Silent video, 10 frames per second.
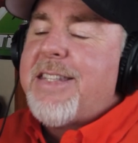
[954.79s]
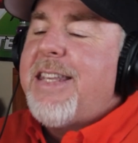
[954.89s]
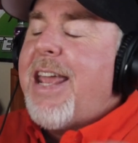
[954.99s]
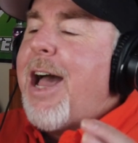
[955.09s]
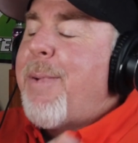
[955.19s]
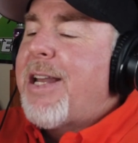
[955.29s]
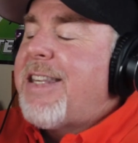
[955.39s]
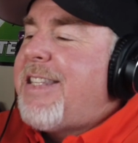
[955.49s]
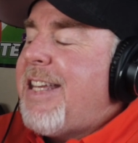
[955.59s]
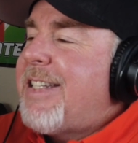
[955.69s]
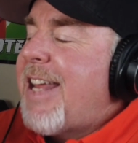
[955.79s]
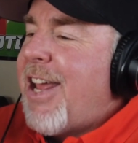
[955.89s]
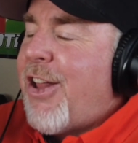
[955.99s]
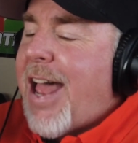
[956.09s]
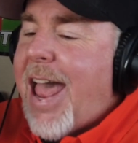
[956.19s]
Let's see. How about a
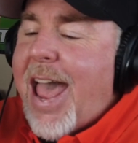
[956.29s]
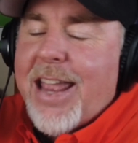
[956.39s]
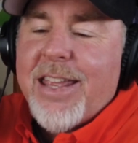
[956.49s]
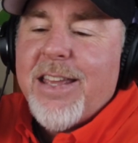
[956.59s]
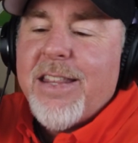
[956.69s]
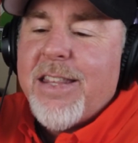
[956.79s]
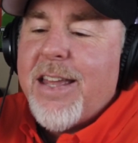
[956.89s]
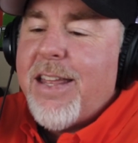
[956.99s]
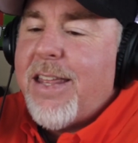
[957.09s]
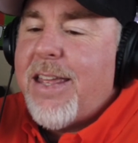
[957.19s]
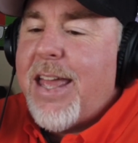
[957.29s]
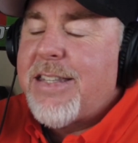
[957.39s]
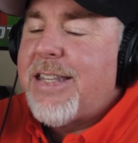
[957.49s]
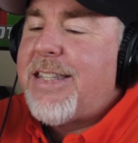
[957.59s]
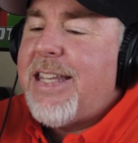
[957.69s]
detail hack?
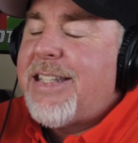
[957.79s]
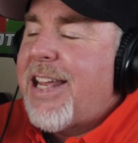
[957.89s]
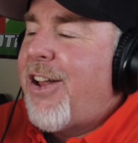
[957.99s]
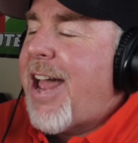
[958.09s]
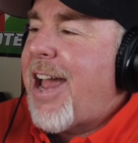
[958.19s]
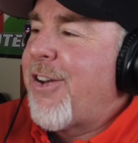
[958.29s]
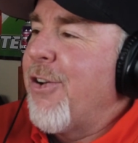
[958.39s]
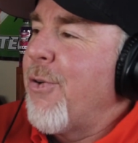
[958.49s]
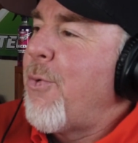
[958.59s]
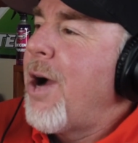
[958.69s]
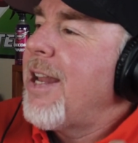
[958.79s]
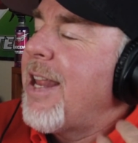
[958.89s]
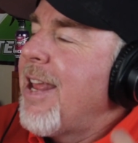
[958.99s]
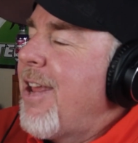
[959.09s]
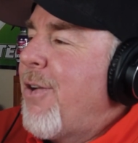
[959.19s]
As a detail hacker,
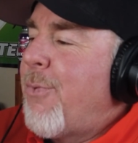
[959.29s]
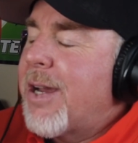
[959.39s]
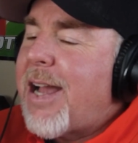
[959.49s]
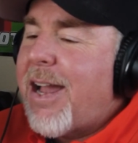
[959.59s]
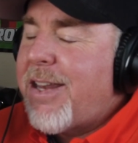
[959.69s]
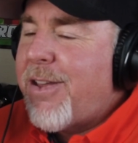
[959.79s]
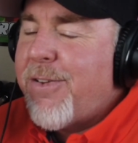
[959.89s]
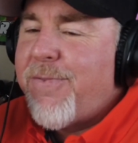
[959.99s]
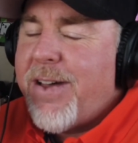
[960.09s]
what kind